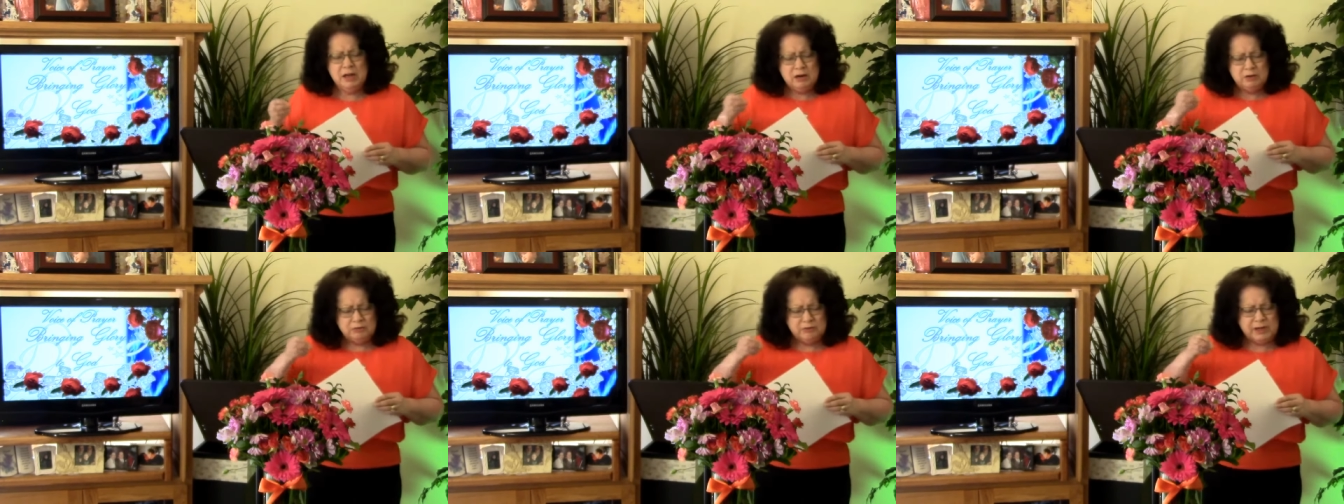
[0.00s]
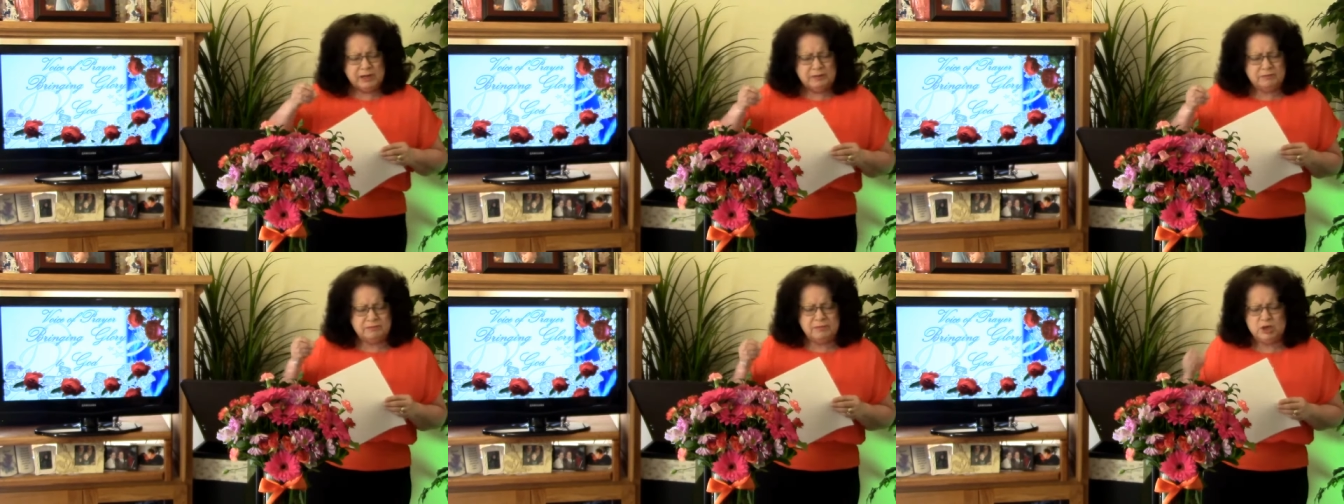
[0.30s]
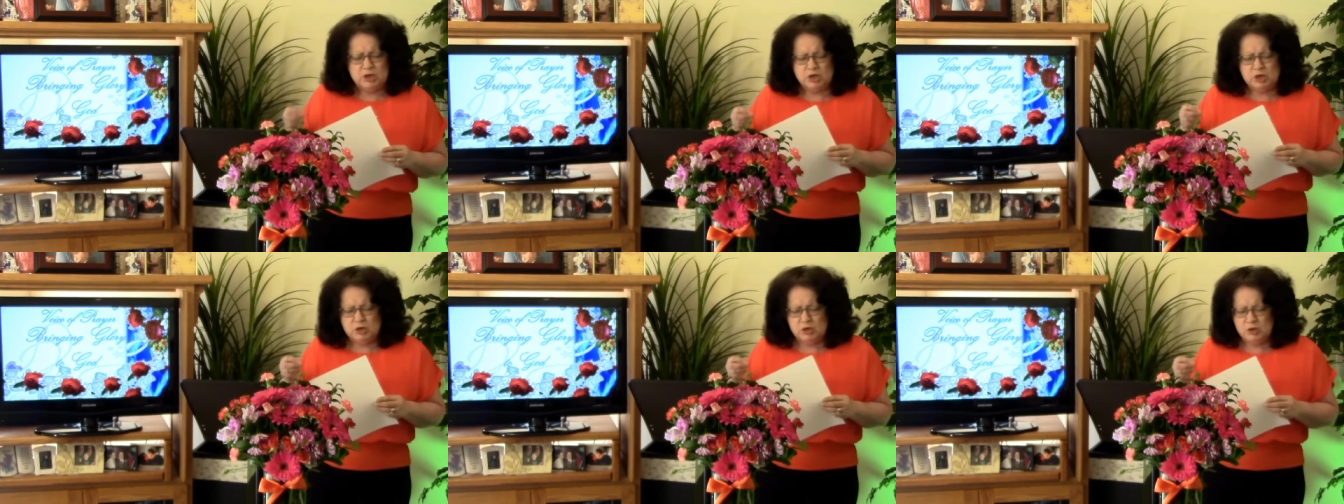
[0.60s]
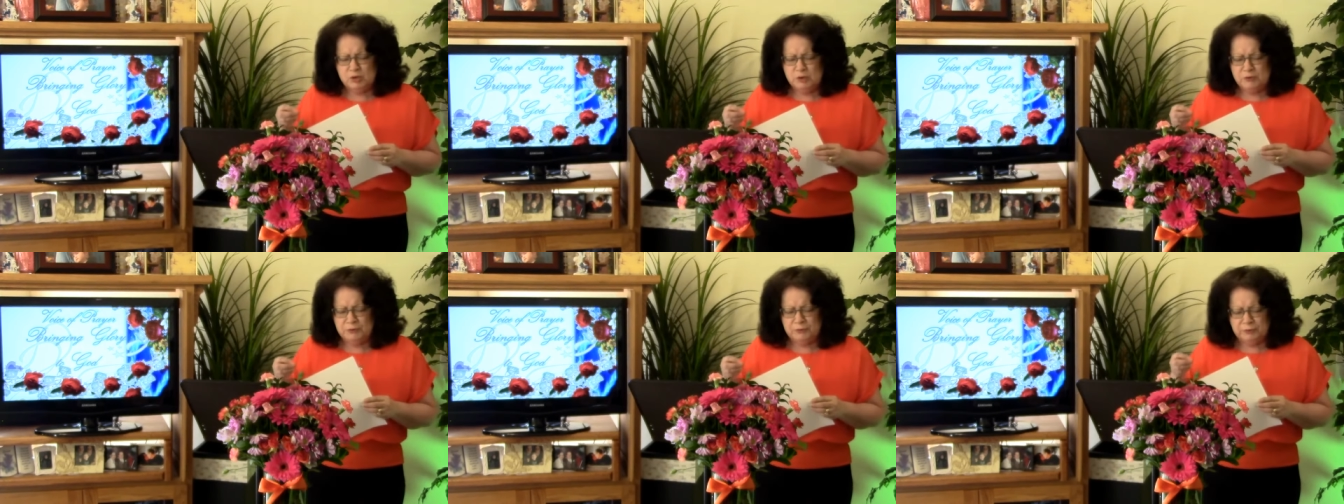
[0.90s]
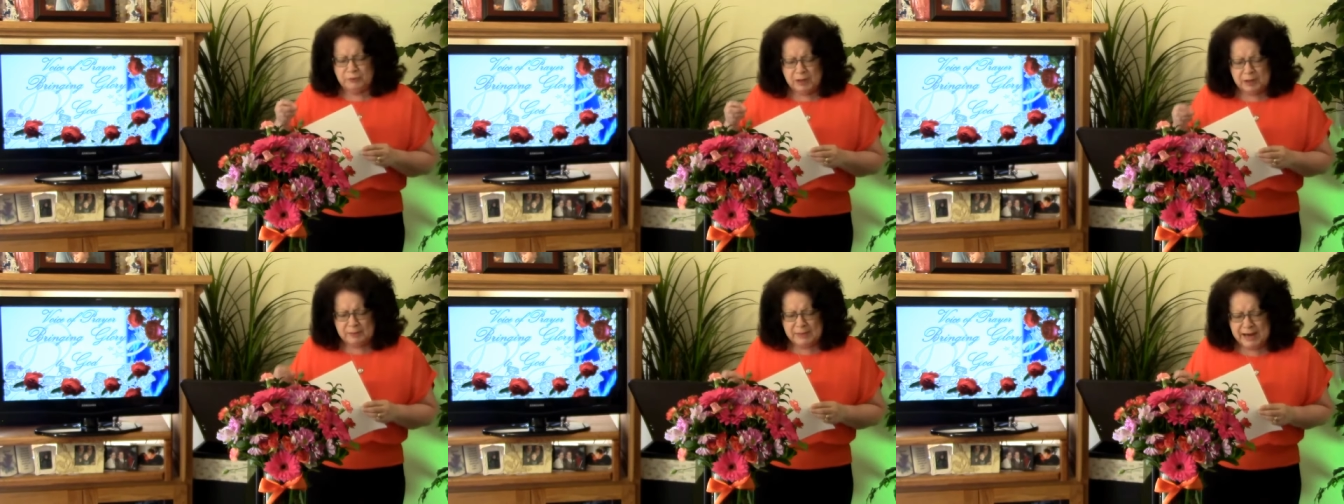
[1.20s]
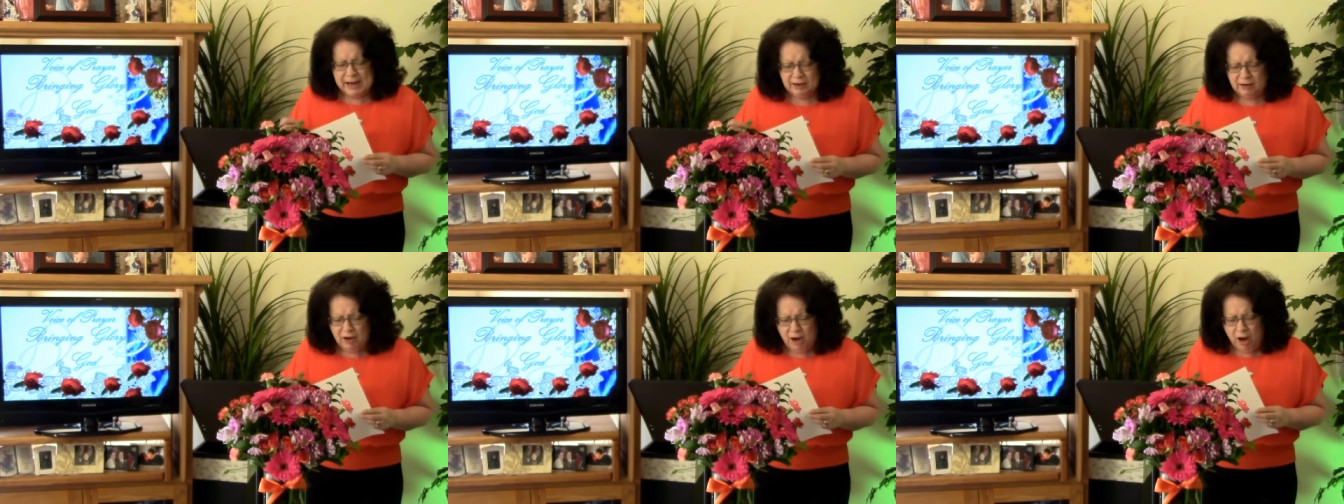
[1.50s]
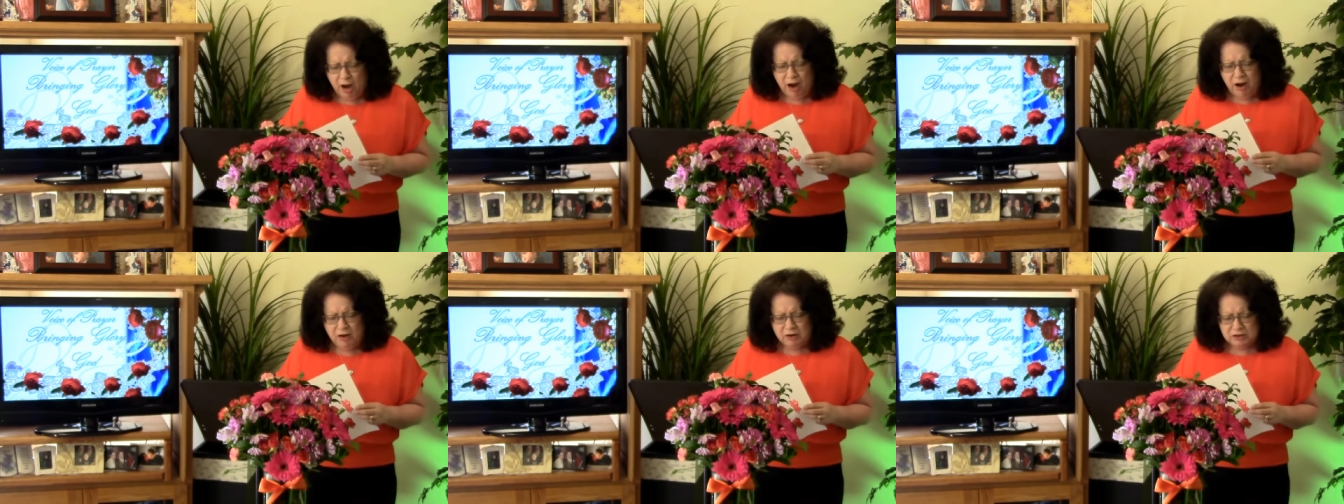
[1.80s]
removed from our
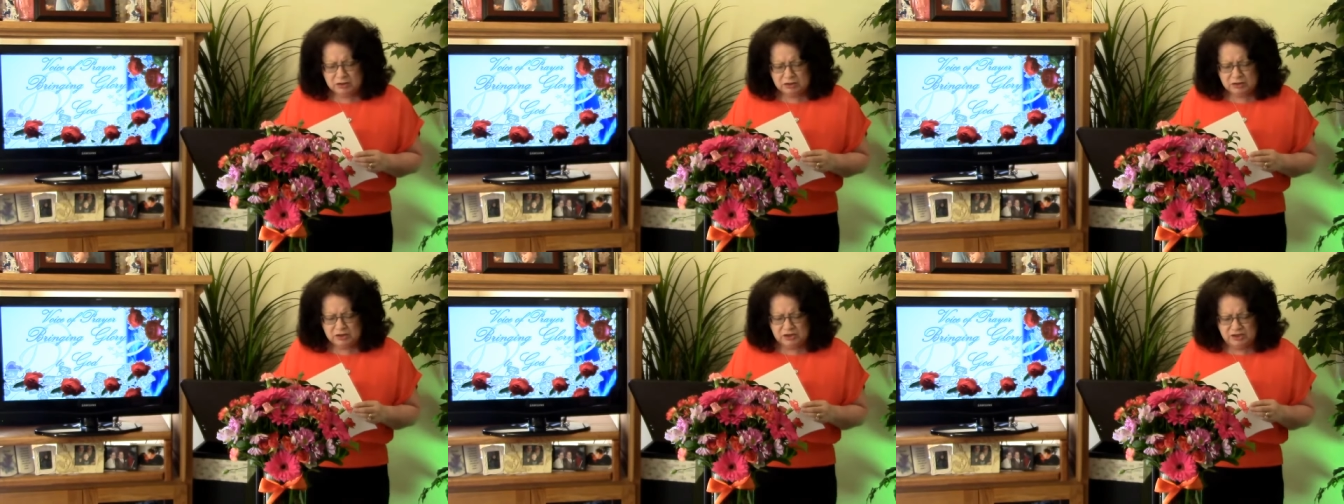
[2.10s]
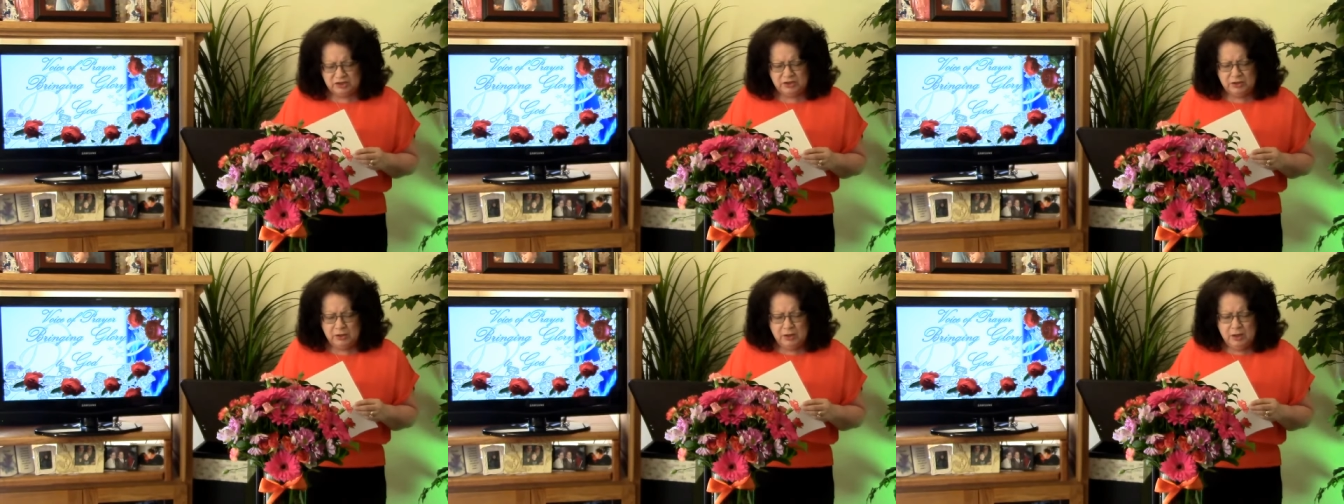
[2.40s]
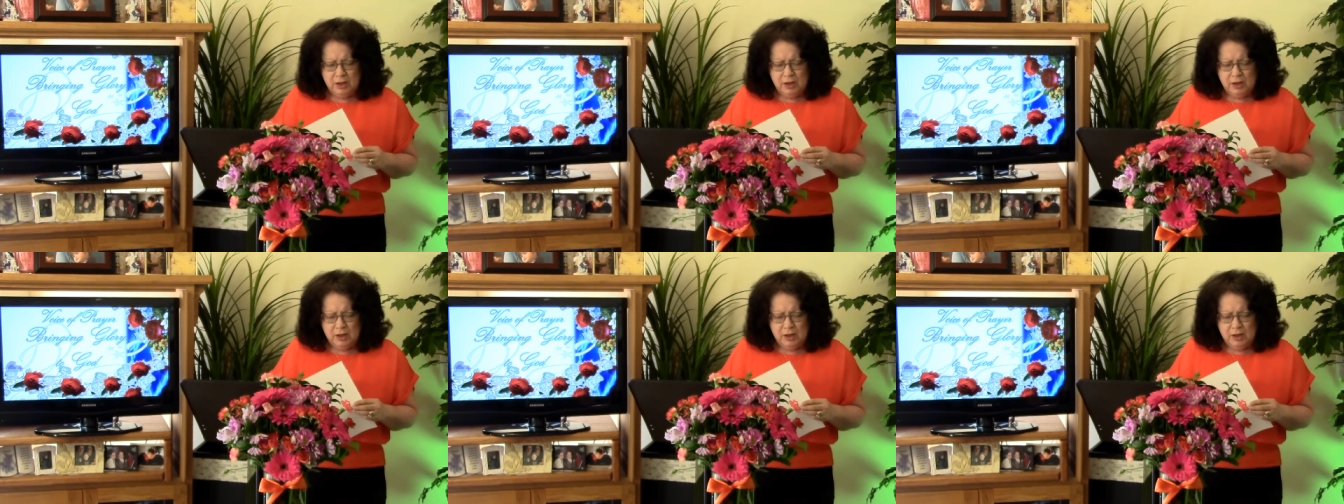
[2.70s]
hearts